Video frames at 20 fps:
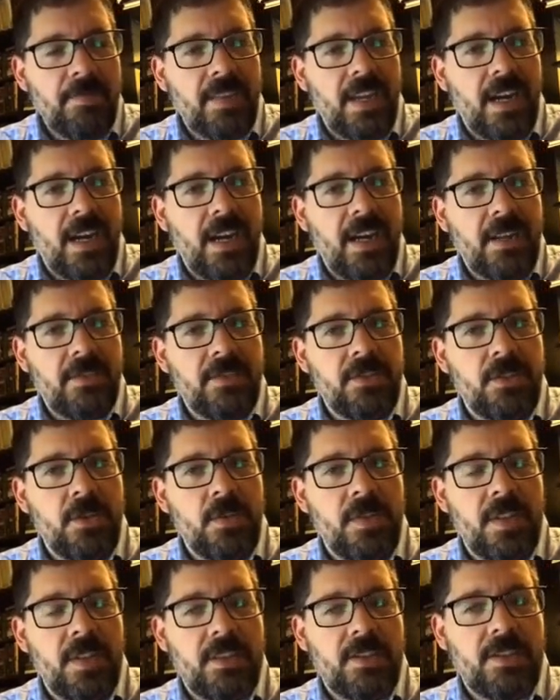
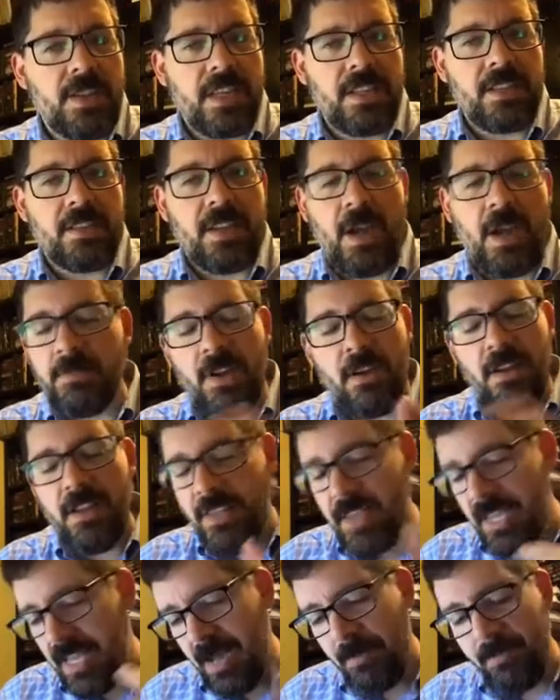256, I'm sorry,
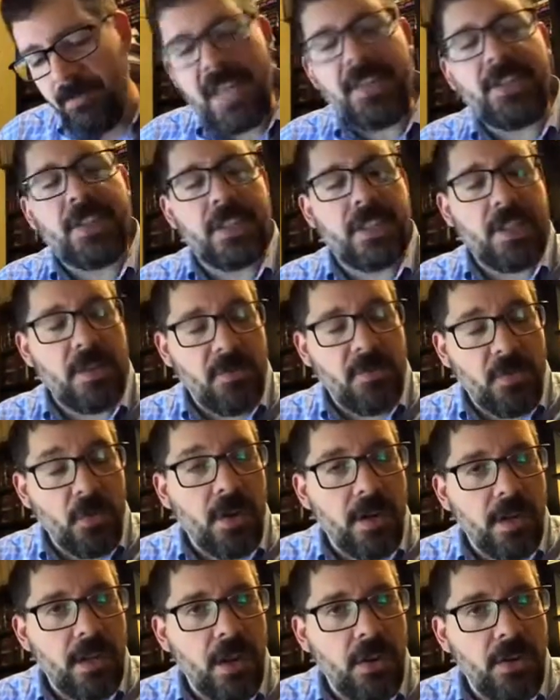the
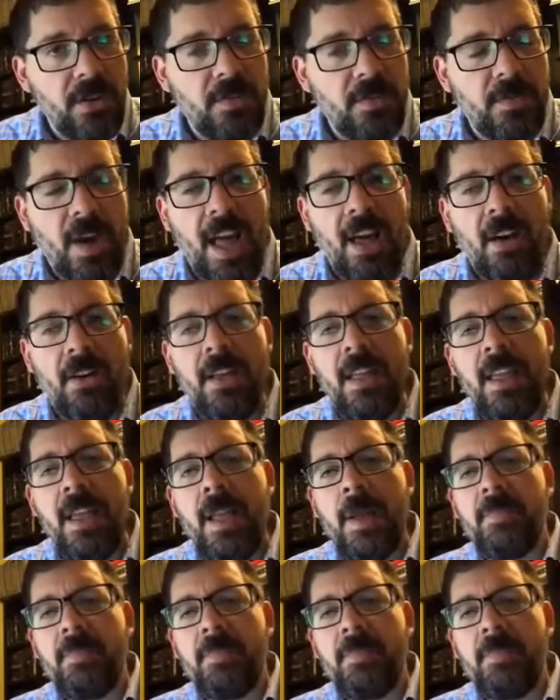base64 encoded file.